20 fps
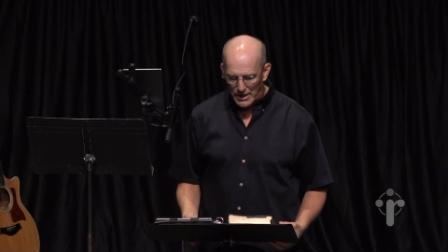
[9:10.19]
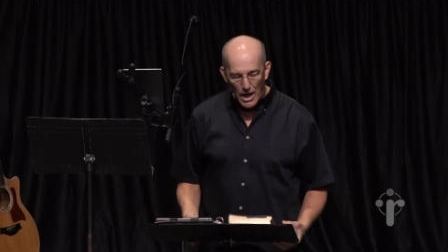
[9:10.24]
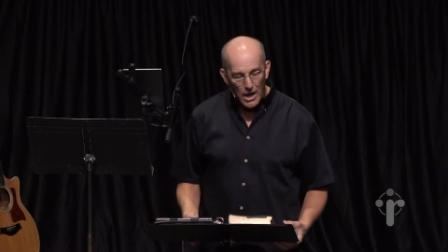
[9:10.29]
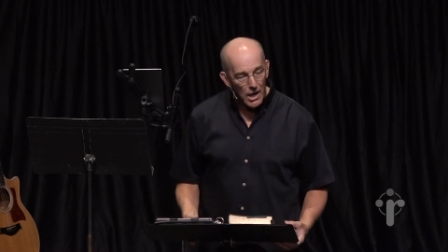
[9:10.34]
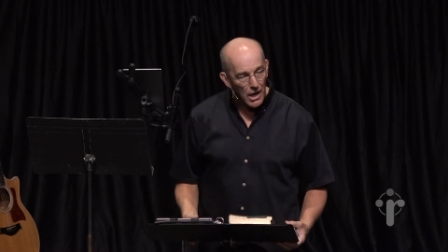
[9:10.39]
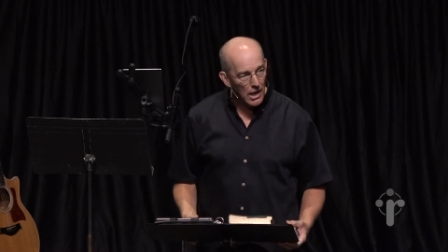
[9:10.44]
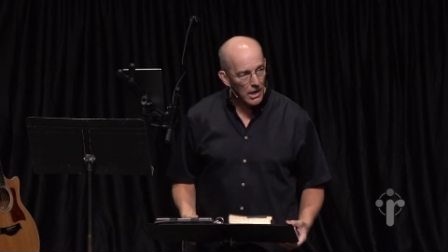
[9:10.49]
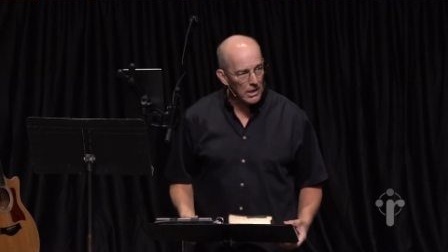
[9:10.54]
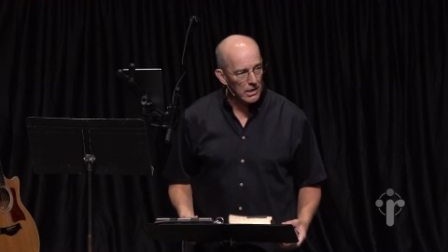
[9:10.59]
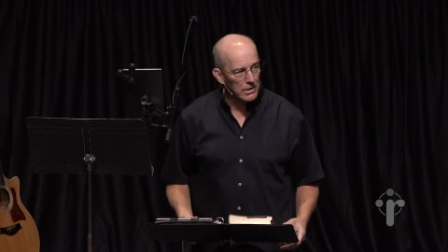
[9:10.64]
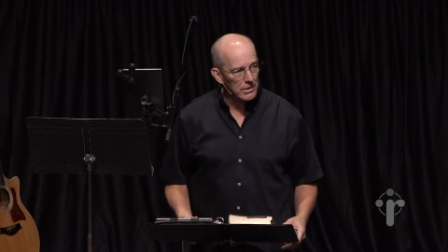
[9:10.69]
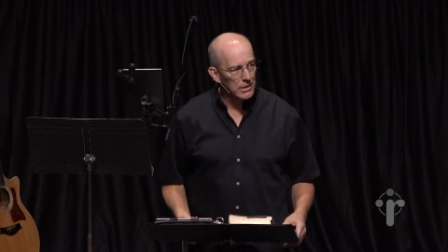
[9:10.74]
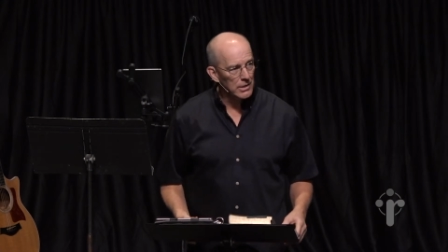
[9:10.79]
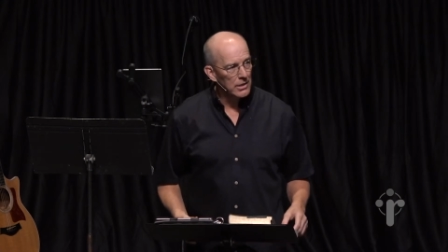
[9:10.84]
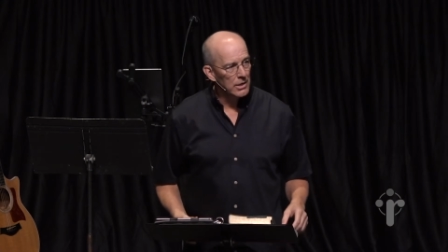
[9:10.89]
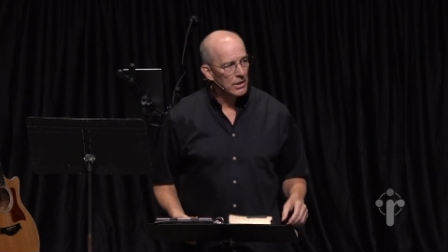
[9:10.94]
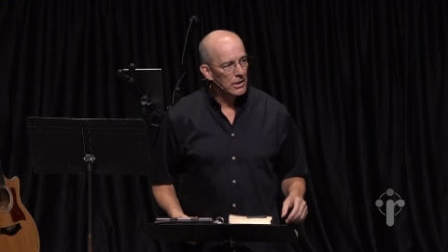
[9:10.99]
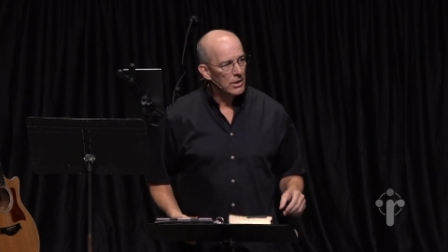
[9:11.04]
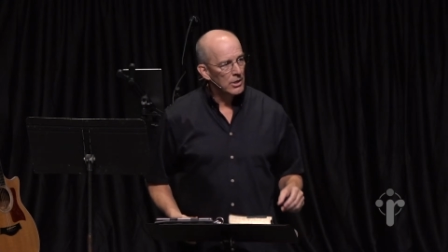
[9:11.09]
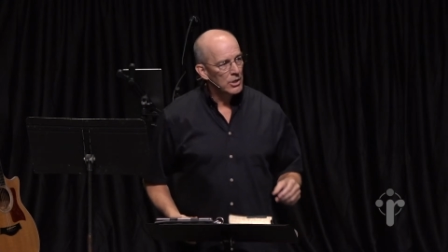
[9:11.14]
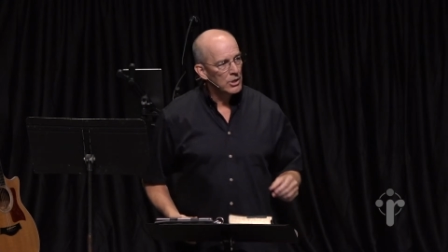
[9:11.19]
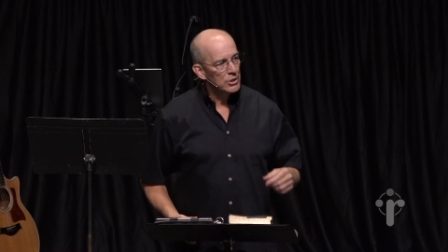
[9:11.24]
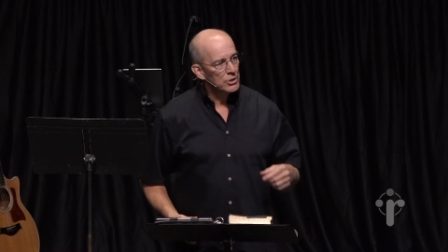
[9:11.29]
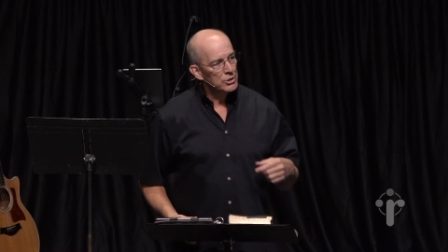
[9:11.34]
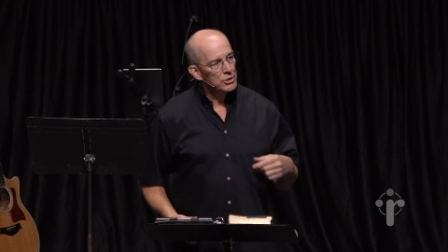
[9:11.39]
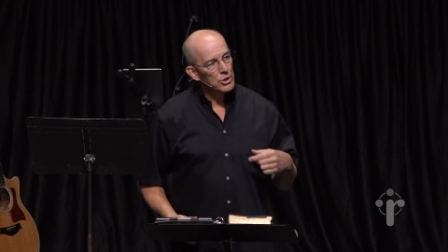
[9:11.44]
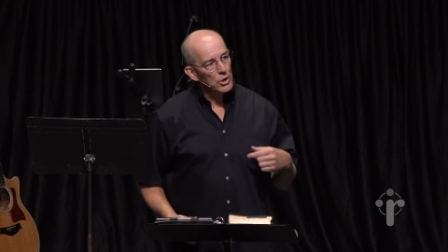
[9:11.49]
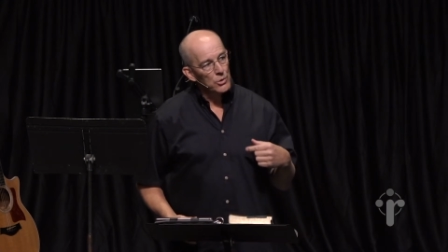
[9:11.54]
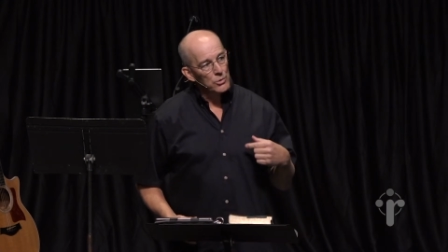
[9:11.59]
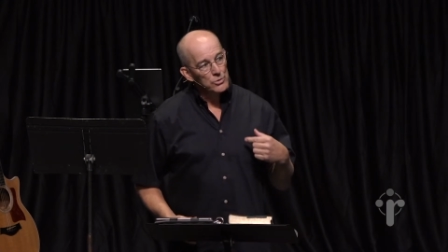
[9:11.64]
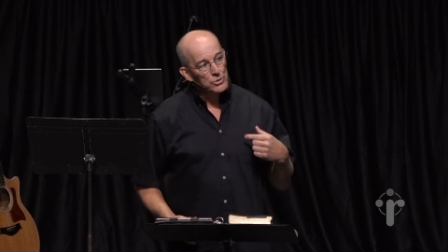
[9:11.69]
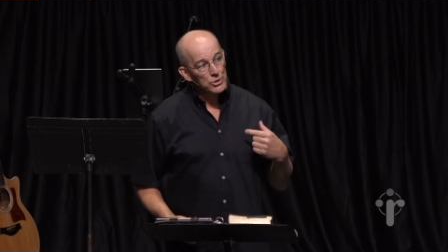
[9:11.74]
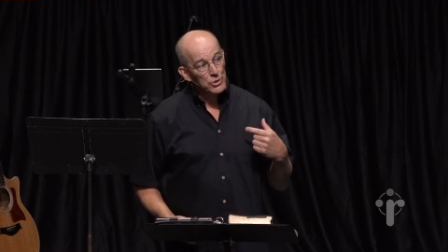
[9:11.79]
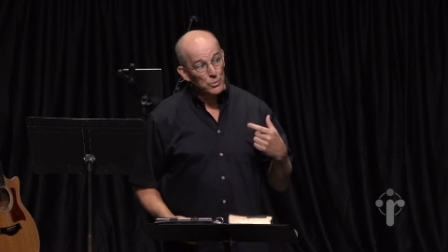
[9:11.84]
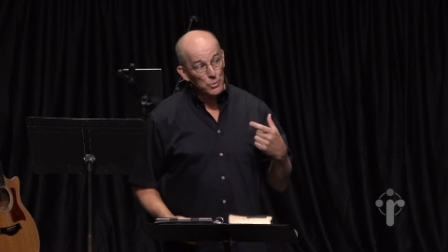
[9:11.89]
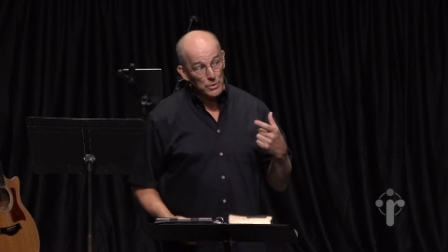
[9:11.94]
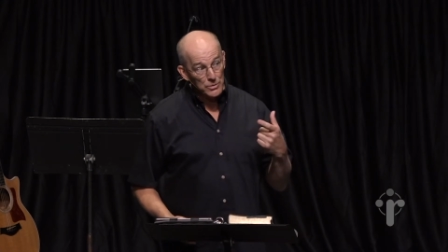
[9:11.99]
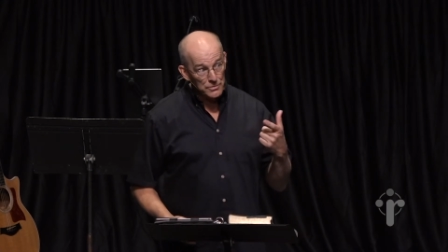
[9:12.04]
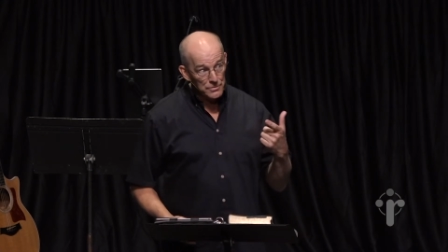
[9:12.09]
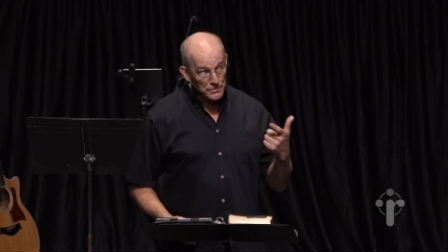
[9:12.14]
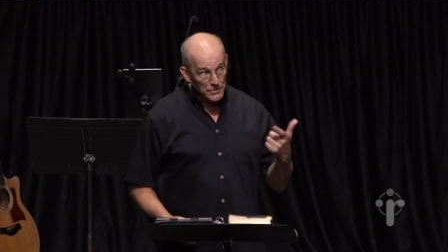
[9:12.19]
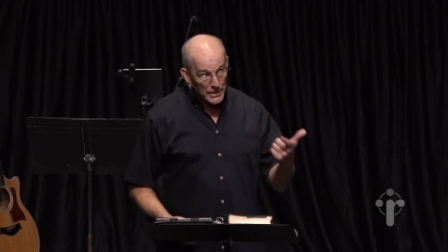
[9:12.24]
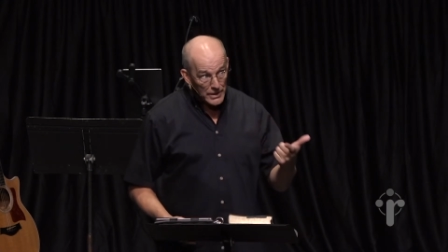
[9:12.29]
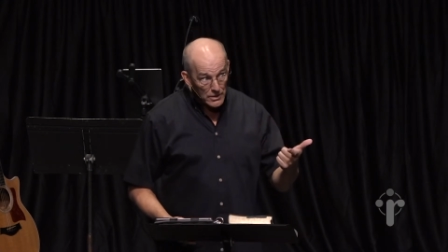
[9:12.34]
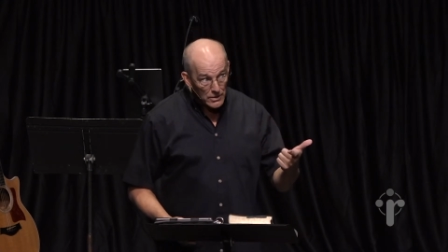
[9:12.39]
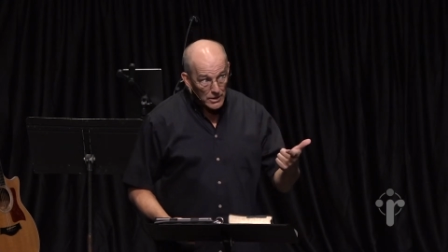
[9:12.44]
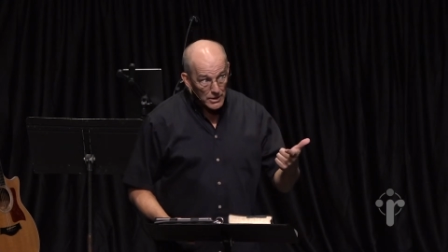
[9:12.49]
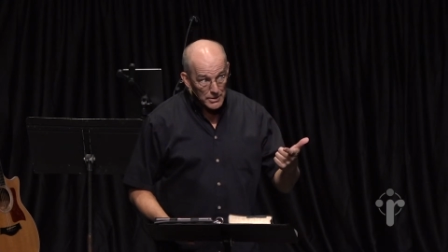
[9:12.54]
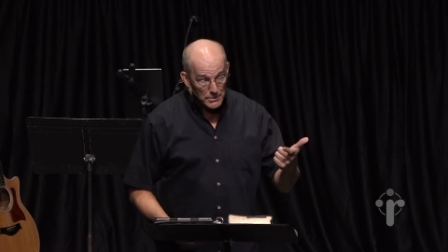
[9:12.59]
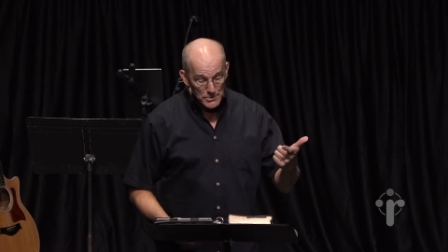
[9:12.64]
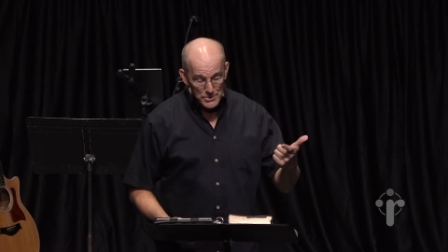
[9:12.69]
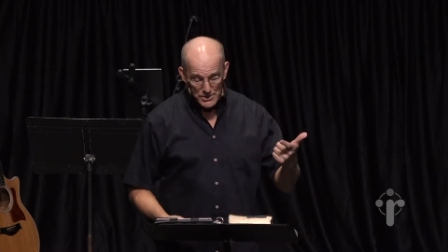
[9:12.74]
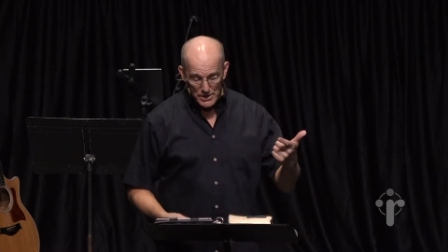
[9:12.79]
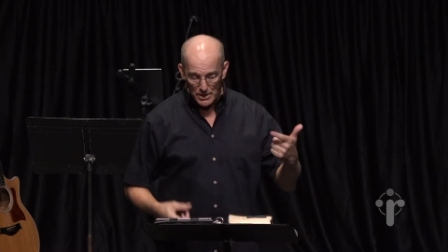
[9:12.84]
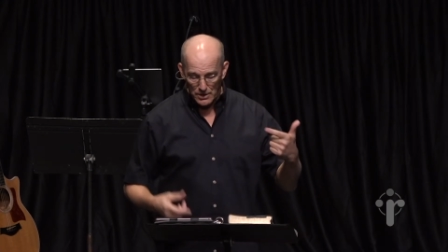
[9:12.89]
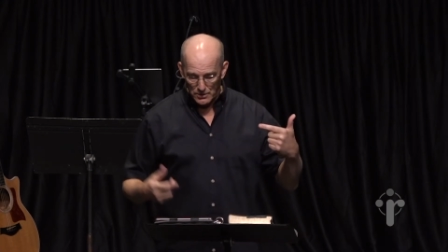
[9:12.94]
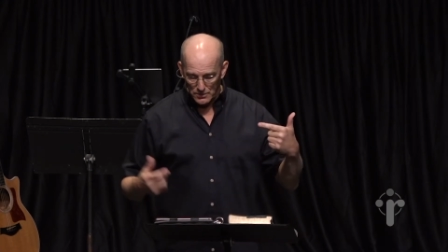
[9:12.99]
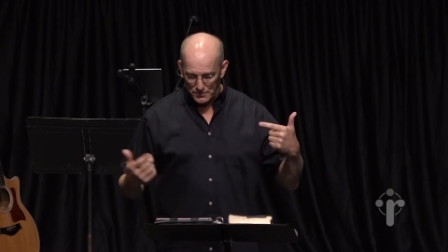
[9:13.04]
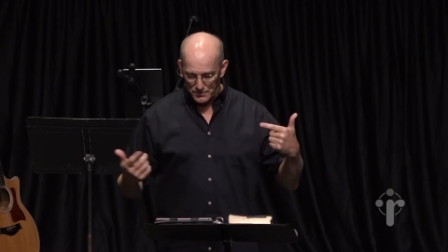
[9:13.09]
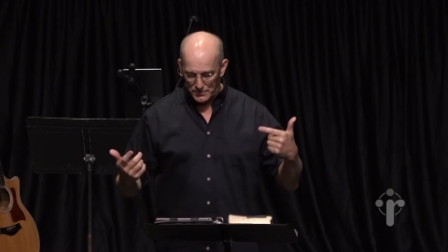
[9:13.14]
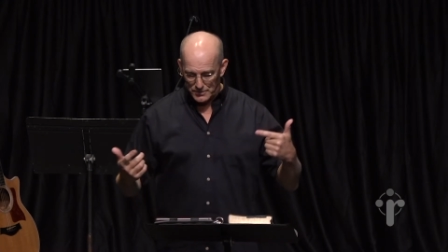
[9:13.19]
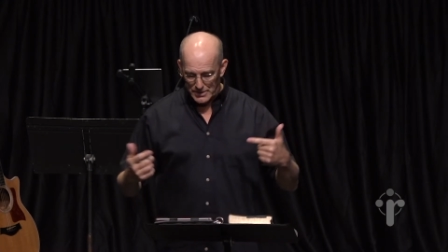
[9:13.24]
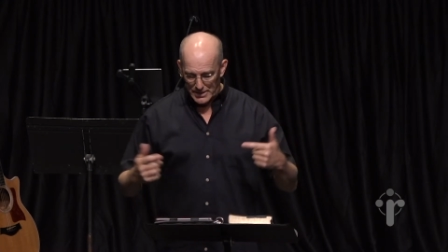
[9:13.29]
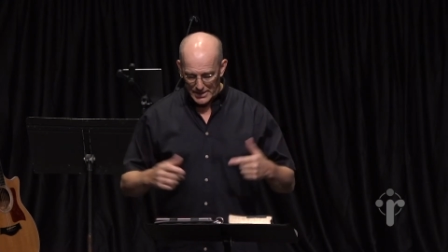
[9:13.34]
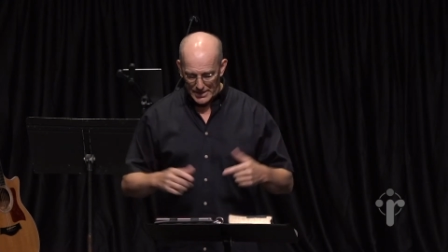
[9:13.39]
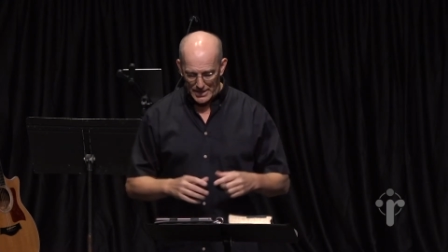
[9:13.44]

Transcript: God chose to reveal himself to